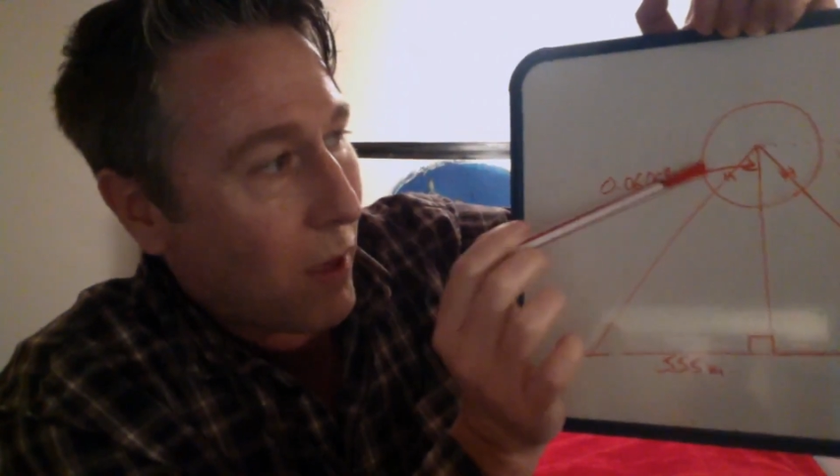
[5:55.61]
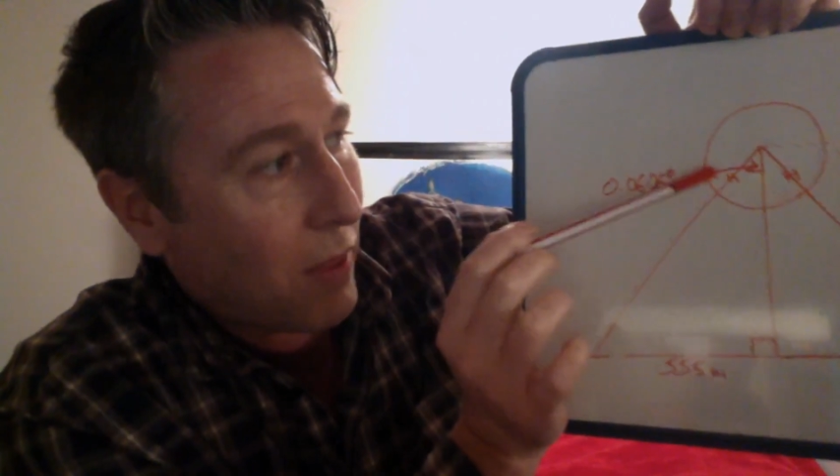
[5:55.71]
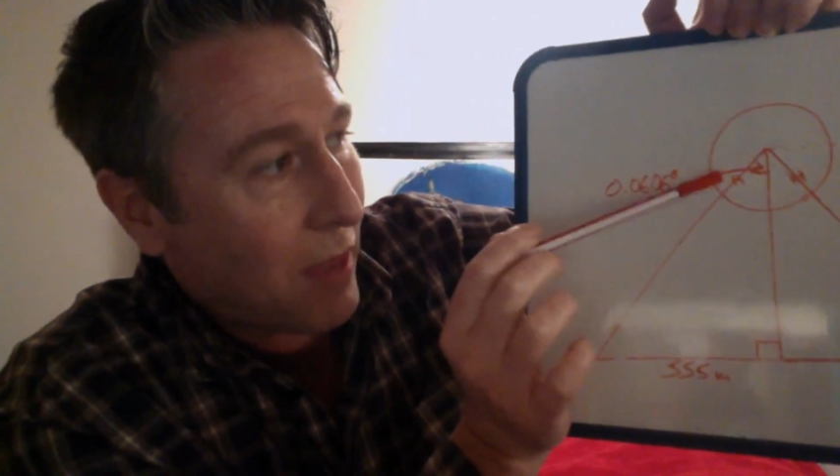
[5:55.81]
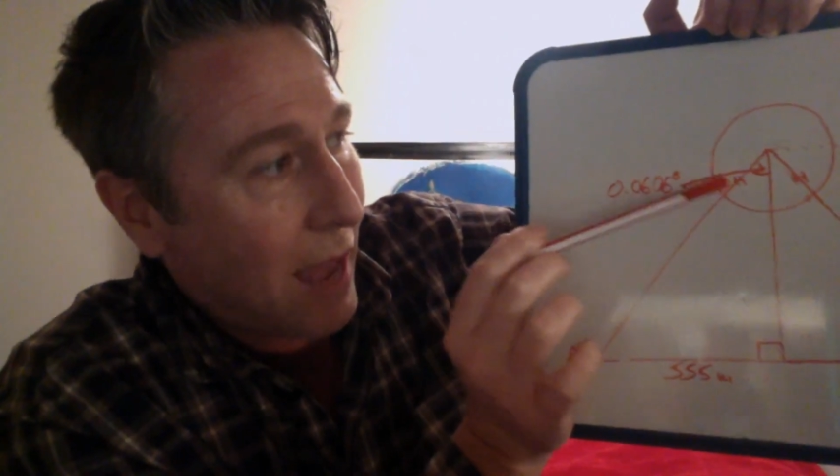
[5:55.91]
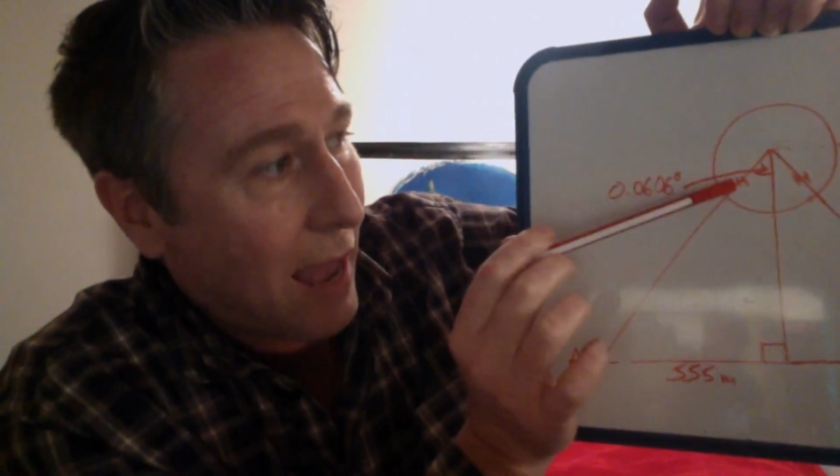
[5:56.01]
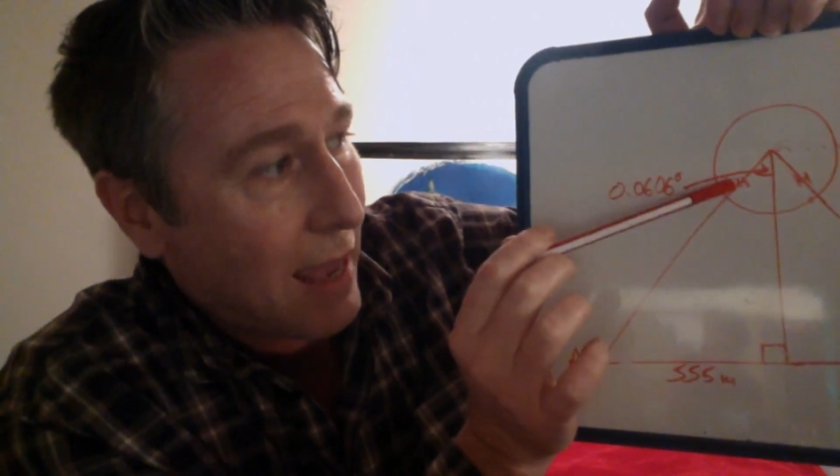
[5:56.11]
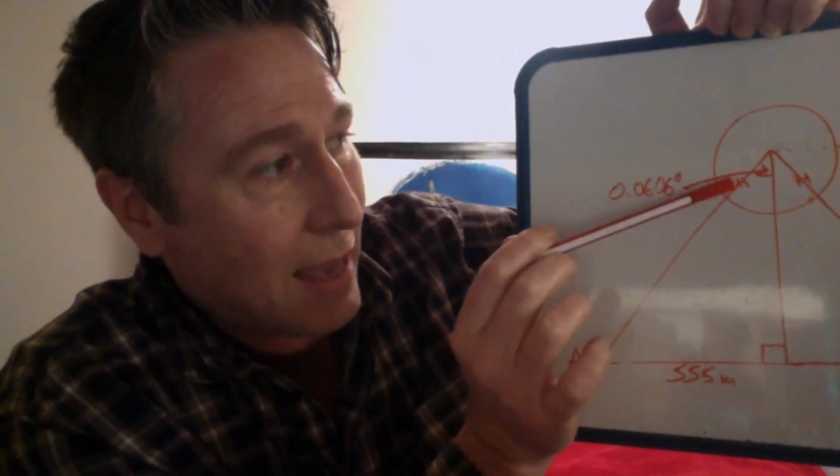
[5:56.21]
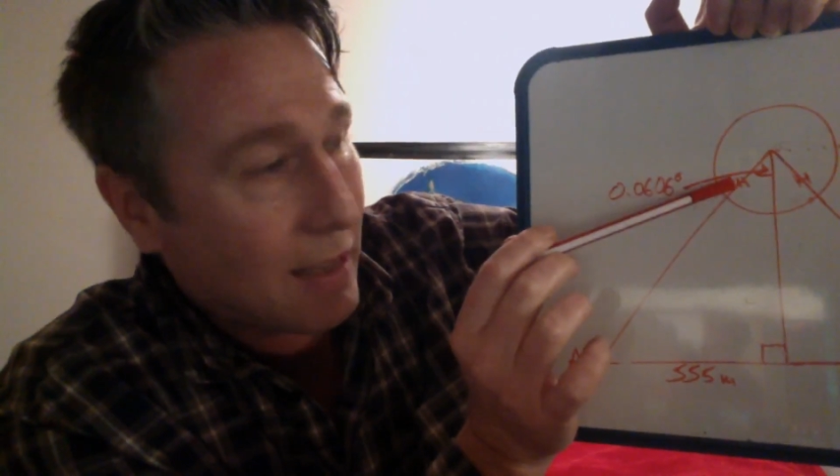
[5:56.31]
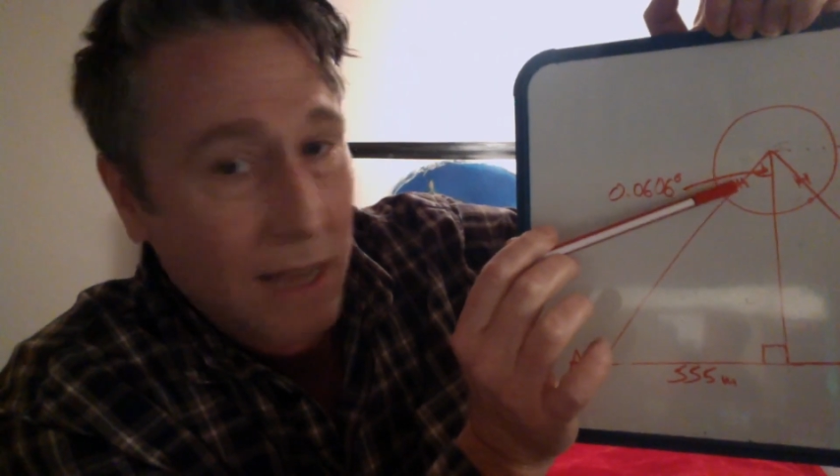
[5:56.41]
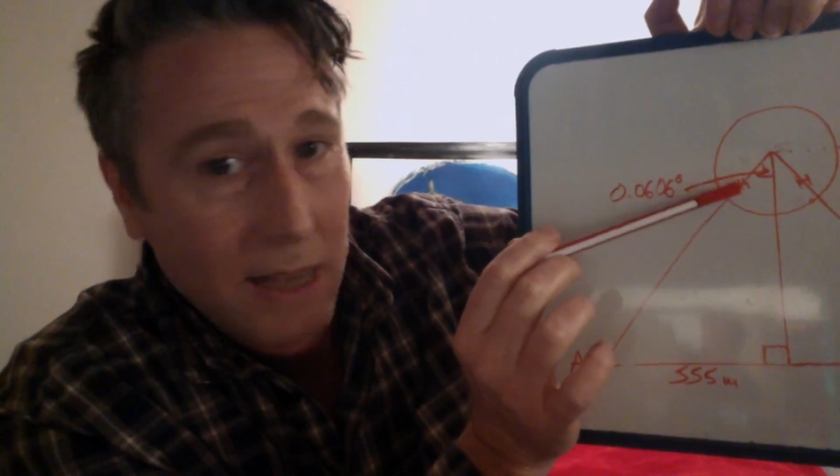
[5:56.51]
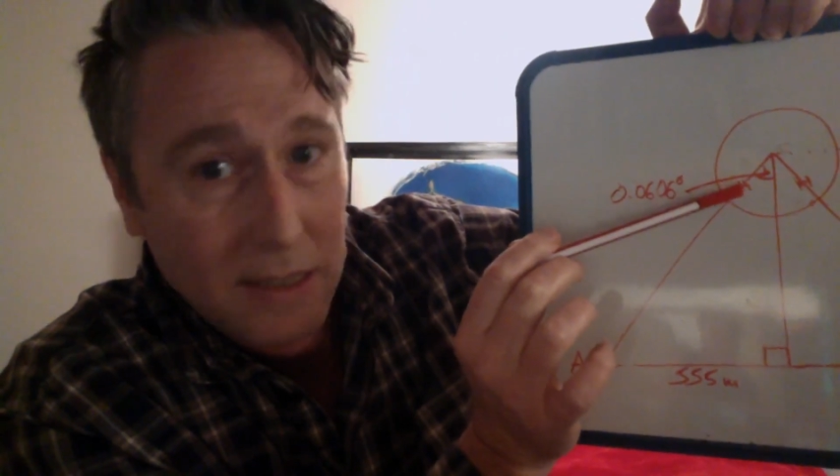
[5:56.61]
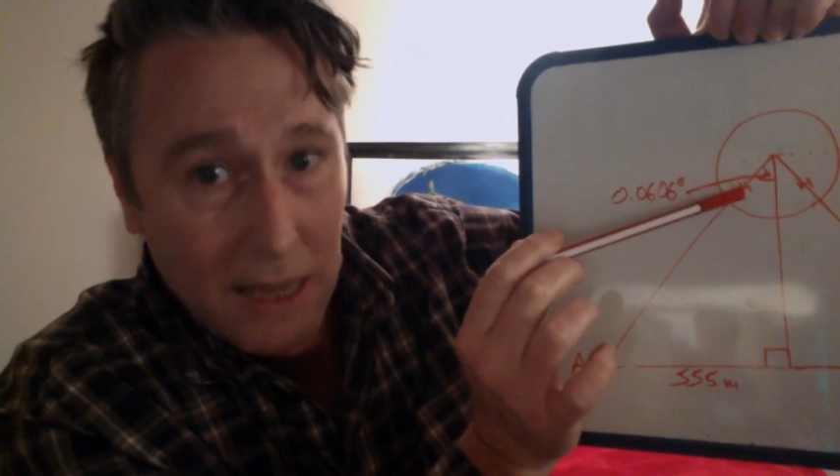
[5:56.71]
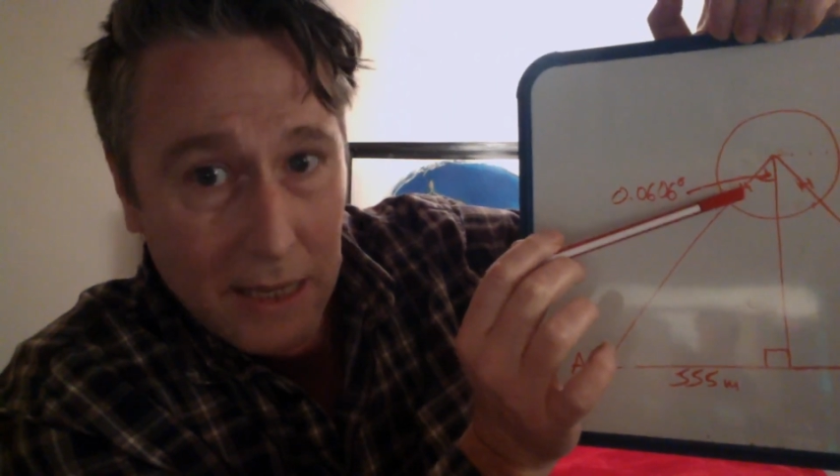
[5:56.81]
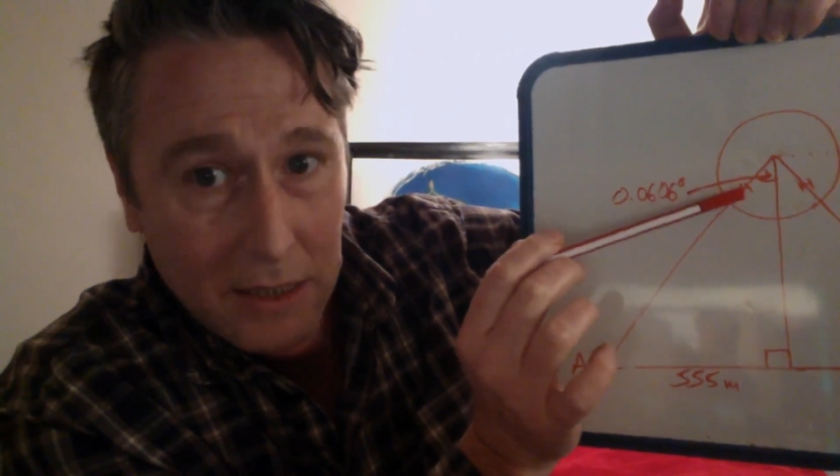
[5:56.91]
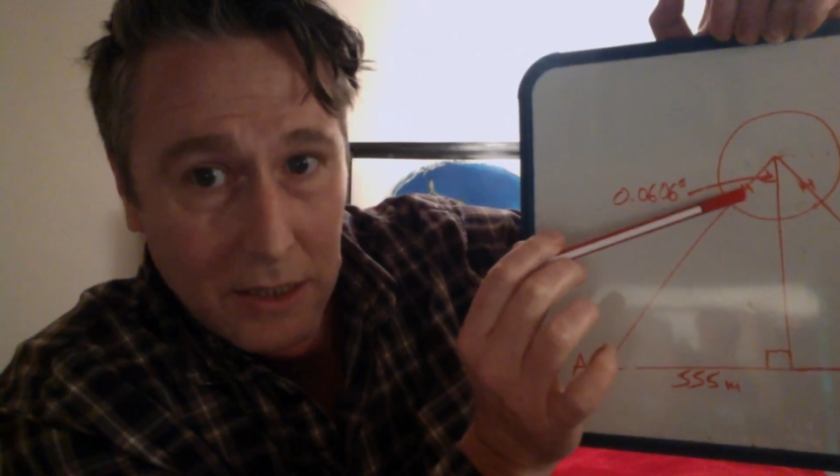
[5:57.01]
the ISS
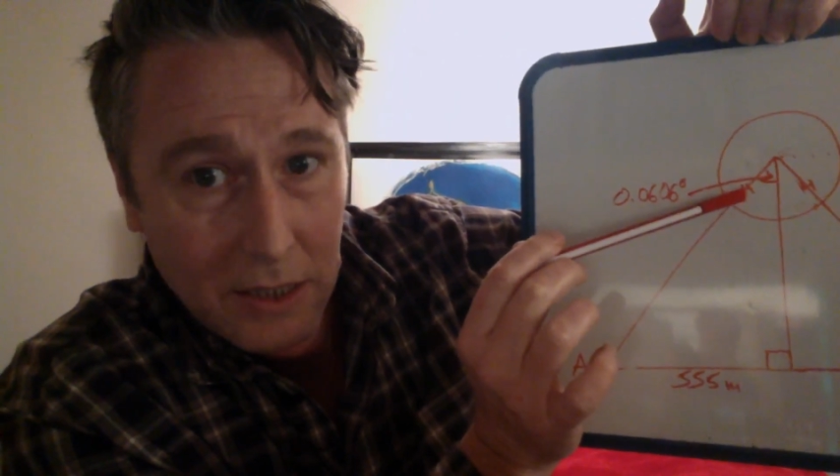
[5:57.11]
is.